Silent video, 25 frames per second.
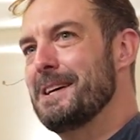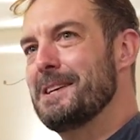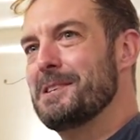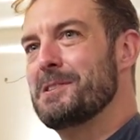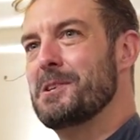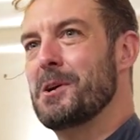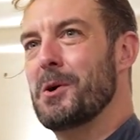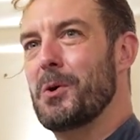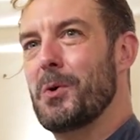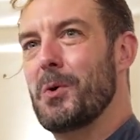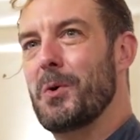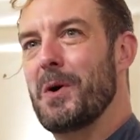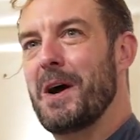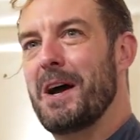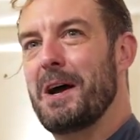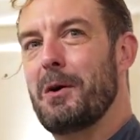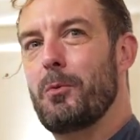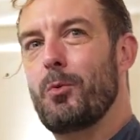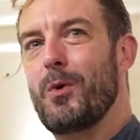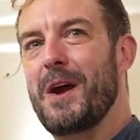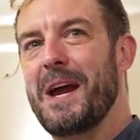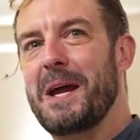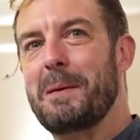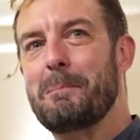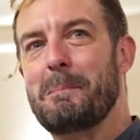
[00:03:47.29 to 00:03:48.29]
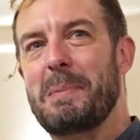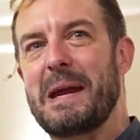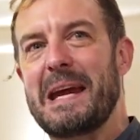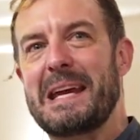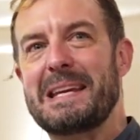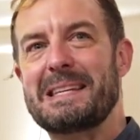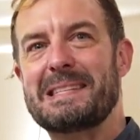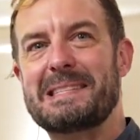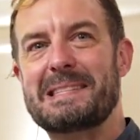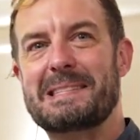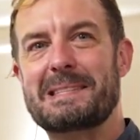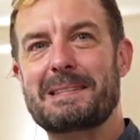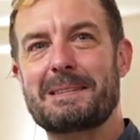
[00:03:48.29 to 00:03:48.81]
So wing
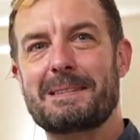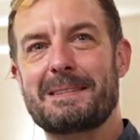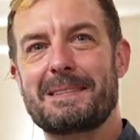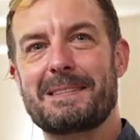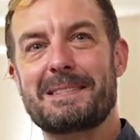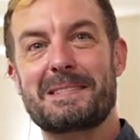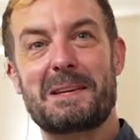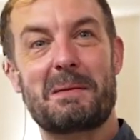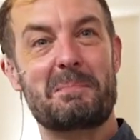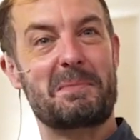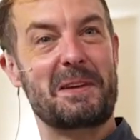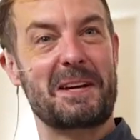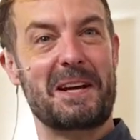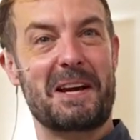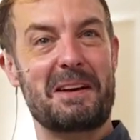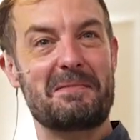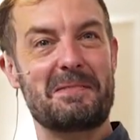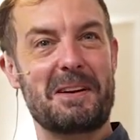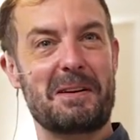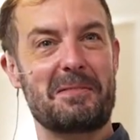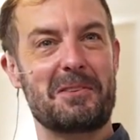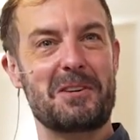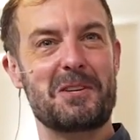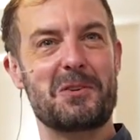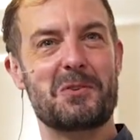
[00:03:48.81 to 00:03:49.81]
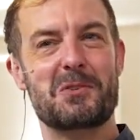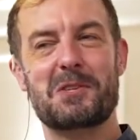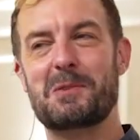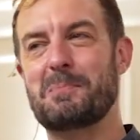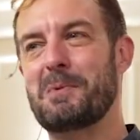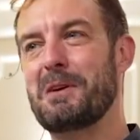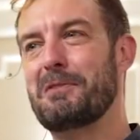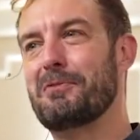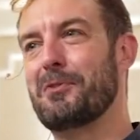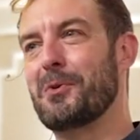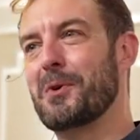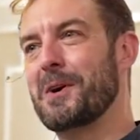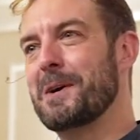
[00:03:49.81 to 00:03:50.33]
beans, something I've never used
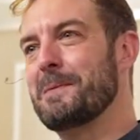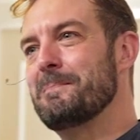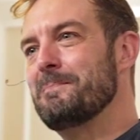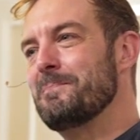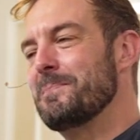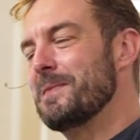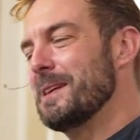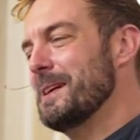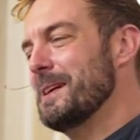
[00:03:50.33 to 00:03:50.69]
before,